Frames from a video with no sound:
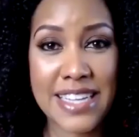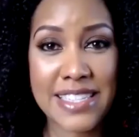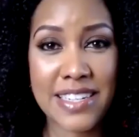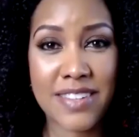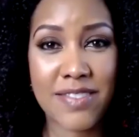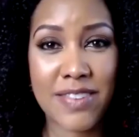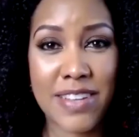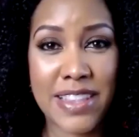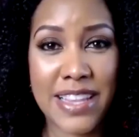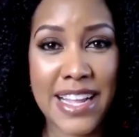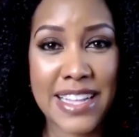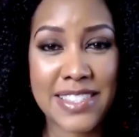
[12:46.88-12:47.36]
As
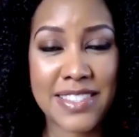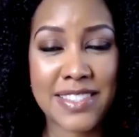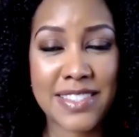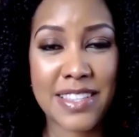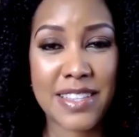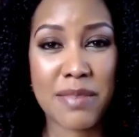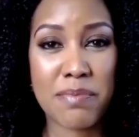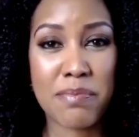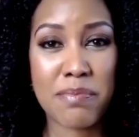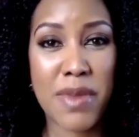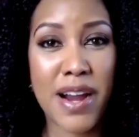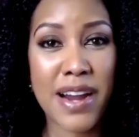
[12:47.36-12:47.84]
it relates
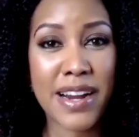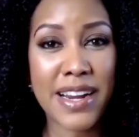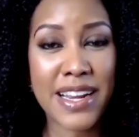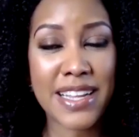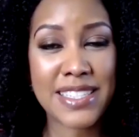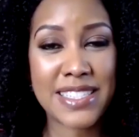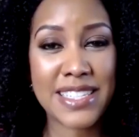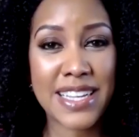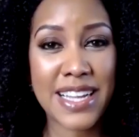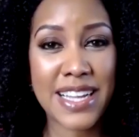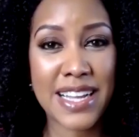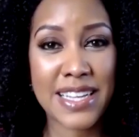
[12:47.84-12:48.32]
to the
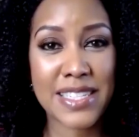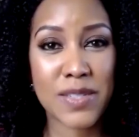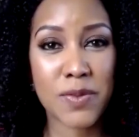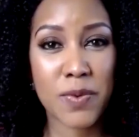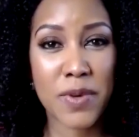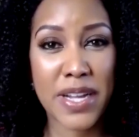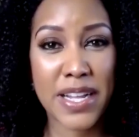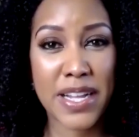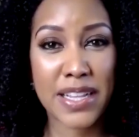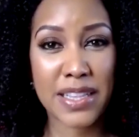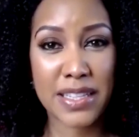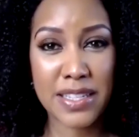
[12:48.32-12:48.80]
marketing as
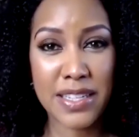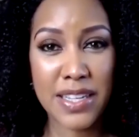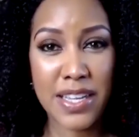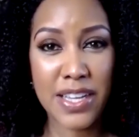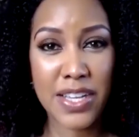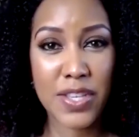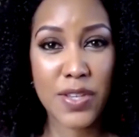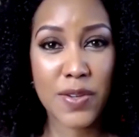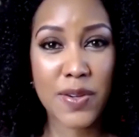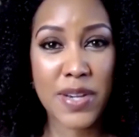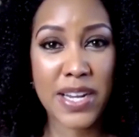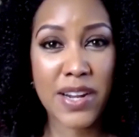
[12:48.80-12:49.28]
well,
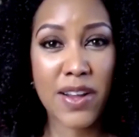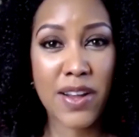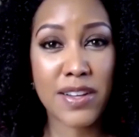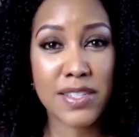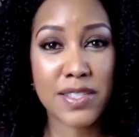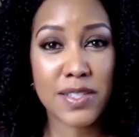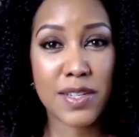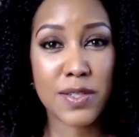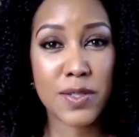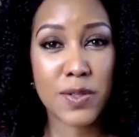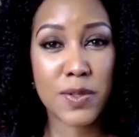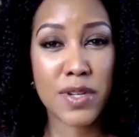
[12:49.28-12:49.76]
you can
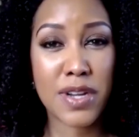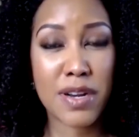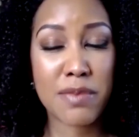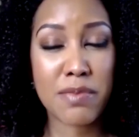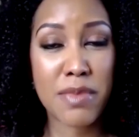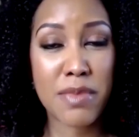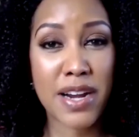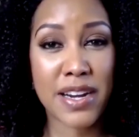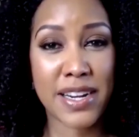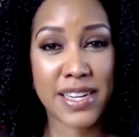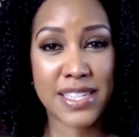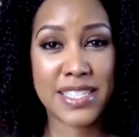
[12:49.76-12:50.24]
also do your
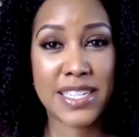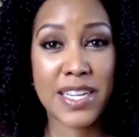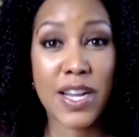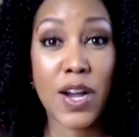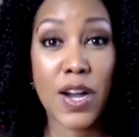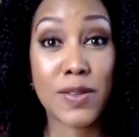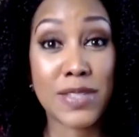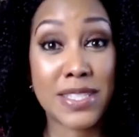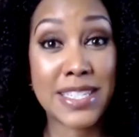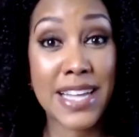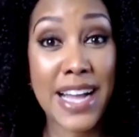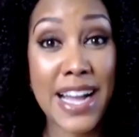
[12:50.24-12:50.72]
marketing
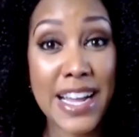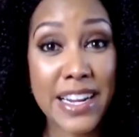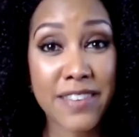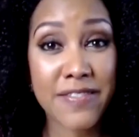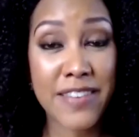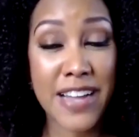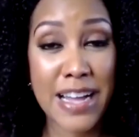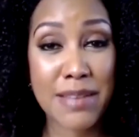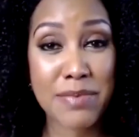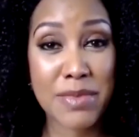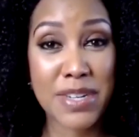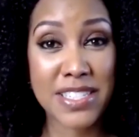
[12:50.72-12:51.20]
outside
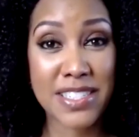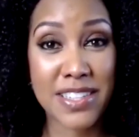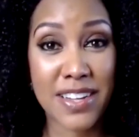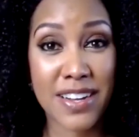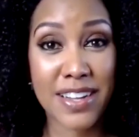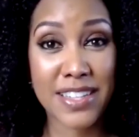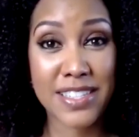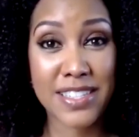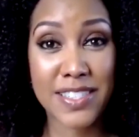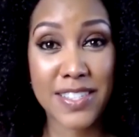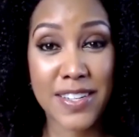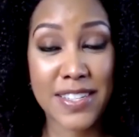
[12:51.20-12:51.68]
of
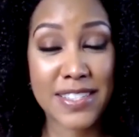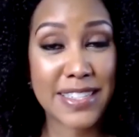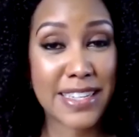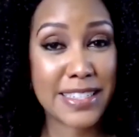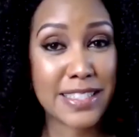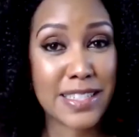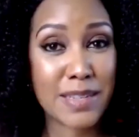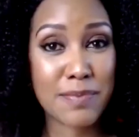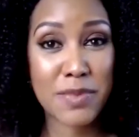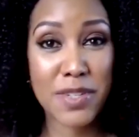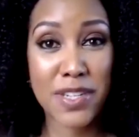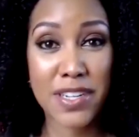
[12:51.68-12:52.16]
Amazon. So you
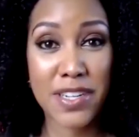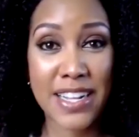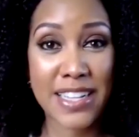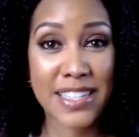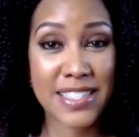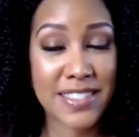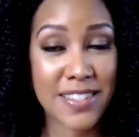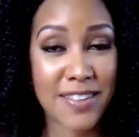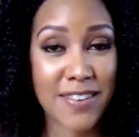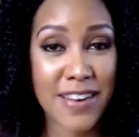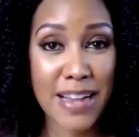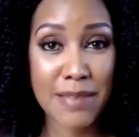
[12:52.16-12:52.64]
set up your
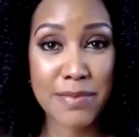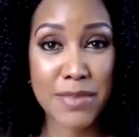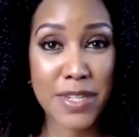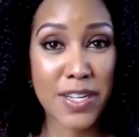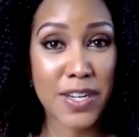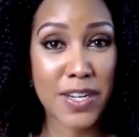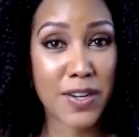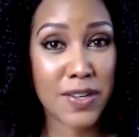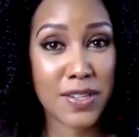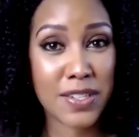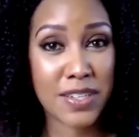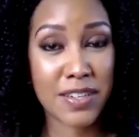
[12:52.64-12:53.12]
Instagram
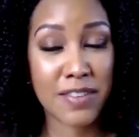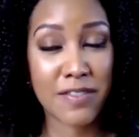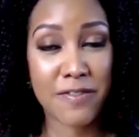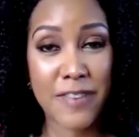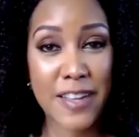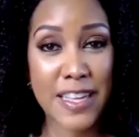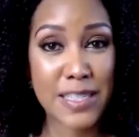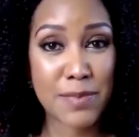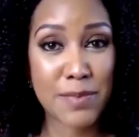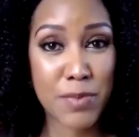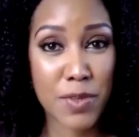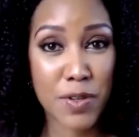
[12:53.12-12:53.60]
account, your
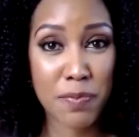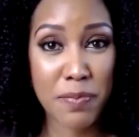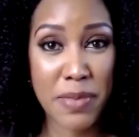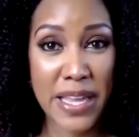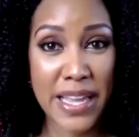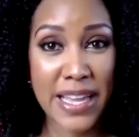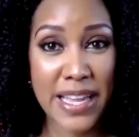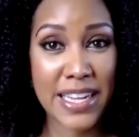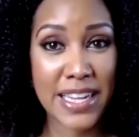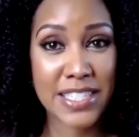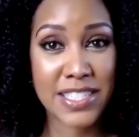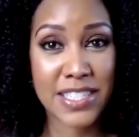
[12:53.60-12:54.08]
Facebook
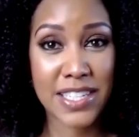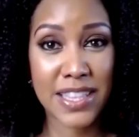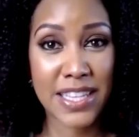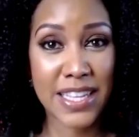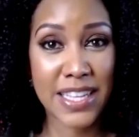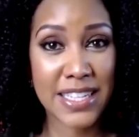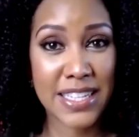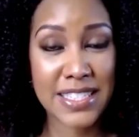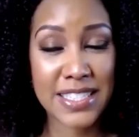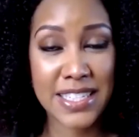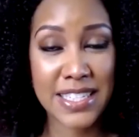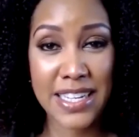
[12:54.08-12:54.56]
page, your
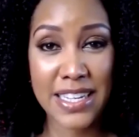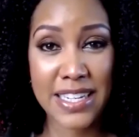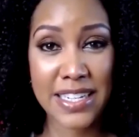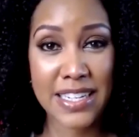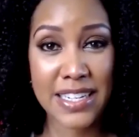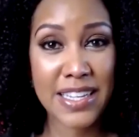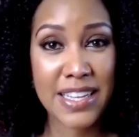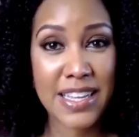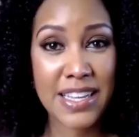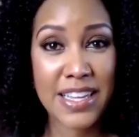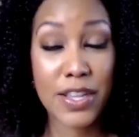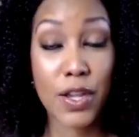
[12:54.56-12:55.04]

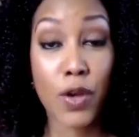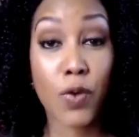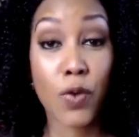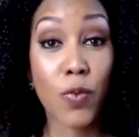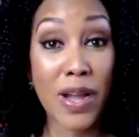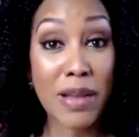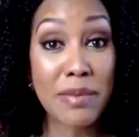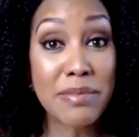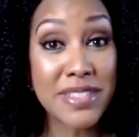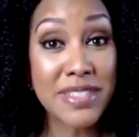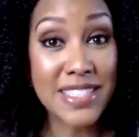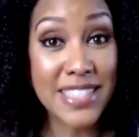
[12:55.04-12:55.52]
LinkedIn, your
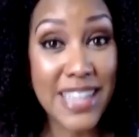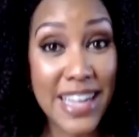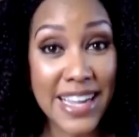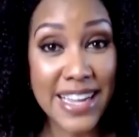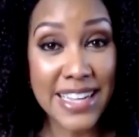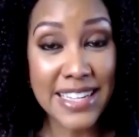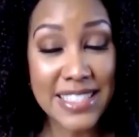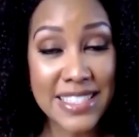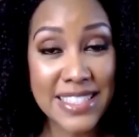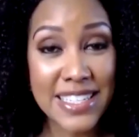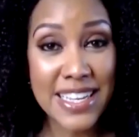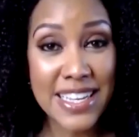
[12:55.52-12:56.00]

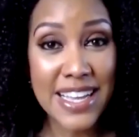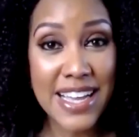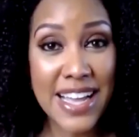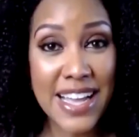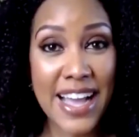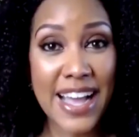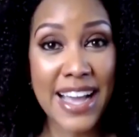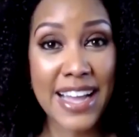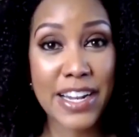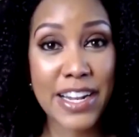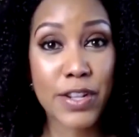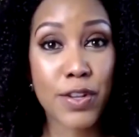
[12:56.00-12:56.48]
website,
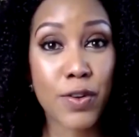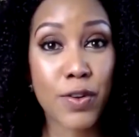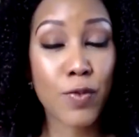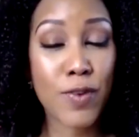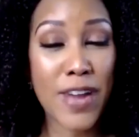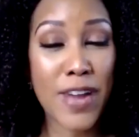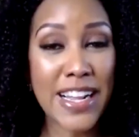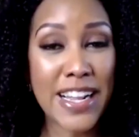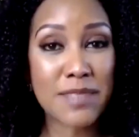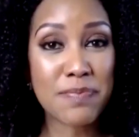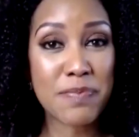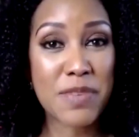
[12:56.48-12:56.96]
and
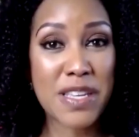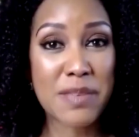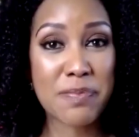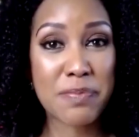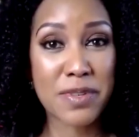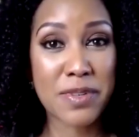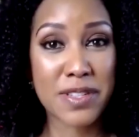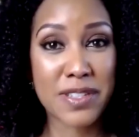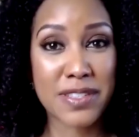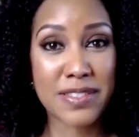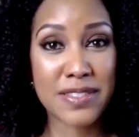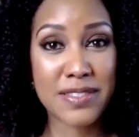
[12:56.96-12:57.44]
direct
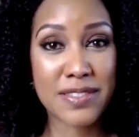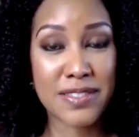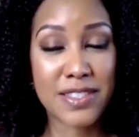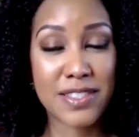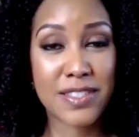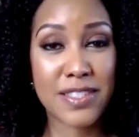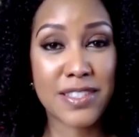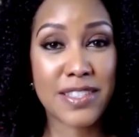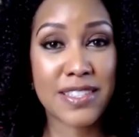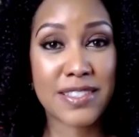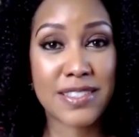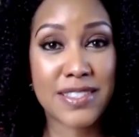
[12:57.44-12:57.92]
people
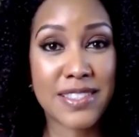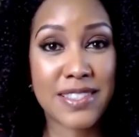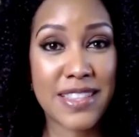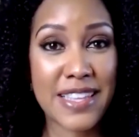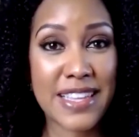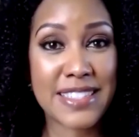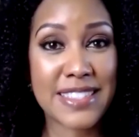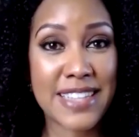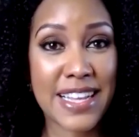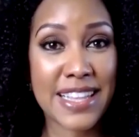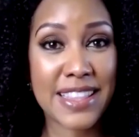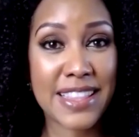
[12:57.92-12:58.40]
to the
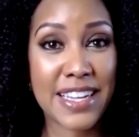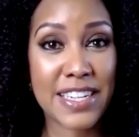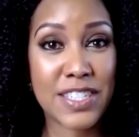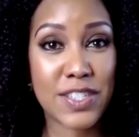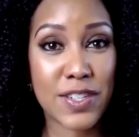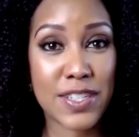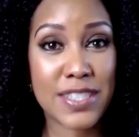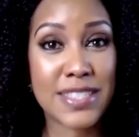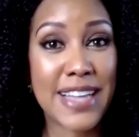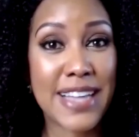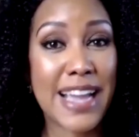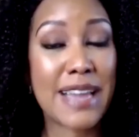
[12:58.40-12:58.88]
things that they
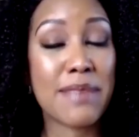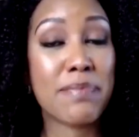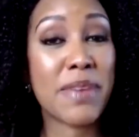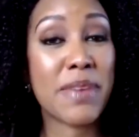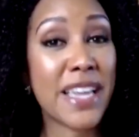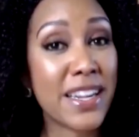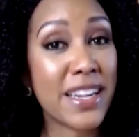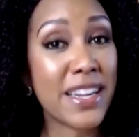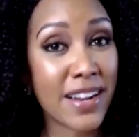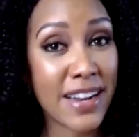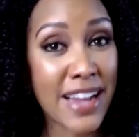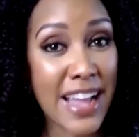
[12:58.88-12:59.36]
should type
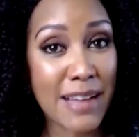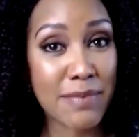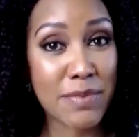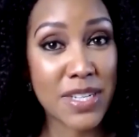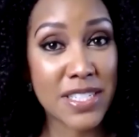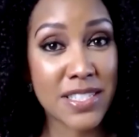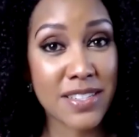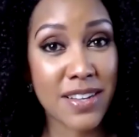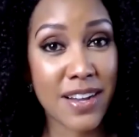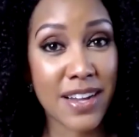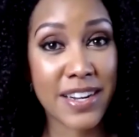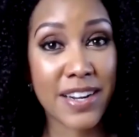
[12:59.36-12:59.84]
in
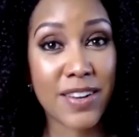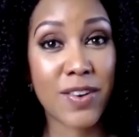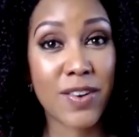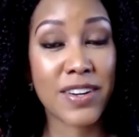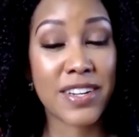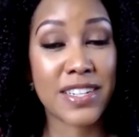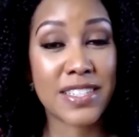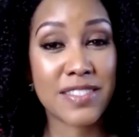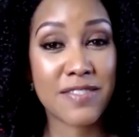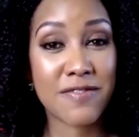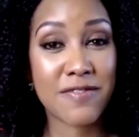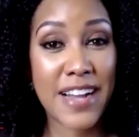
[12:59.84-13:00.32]
Amazon in
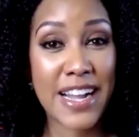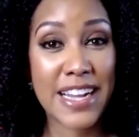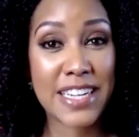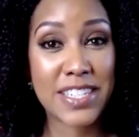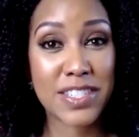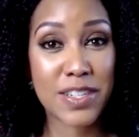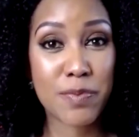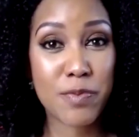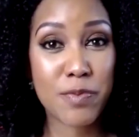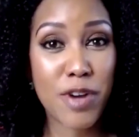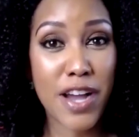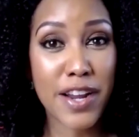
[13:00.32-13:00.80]
order to
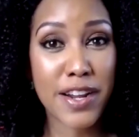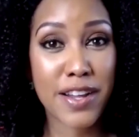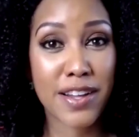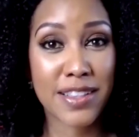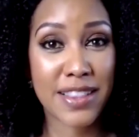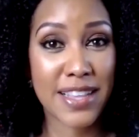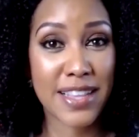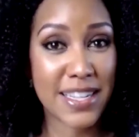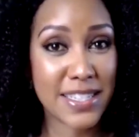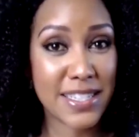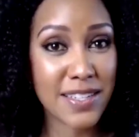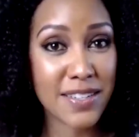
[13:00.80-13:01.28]
find your
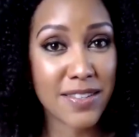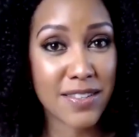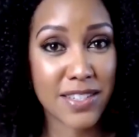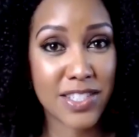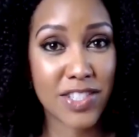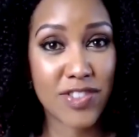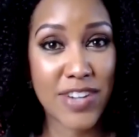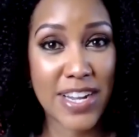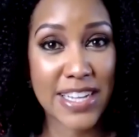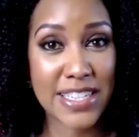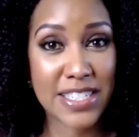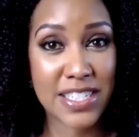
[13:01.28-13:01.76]
product. That's a
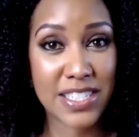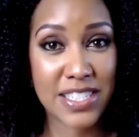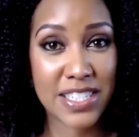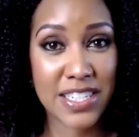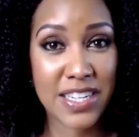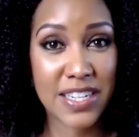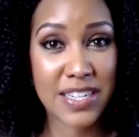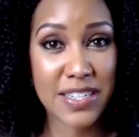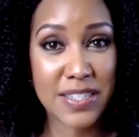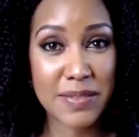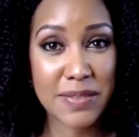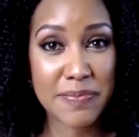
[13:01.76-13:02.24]
good
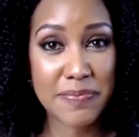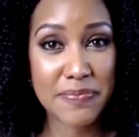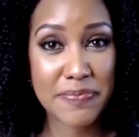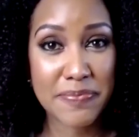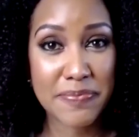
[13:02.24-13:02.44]
strategy, huh?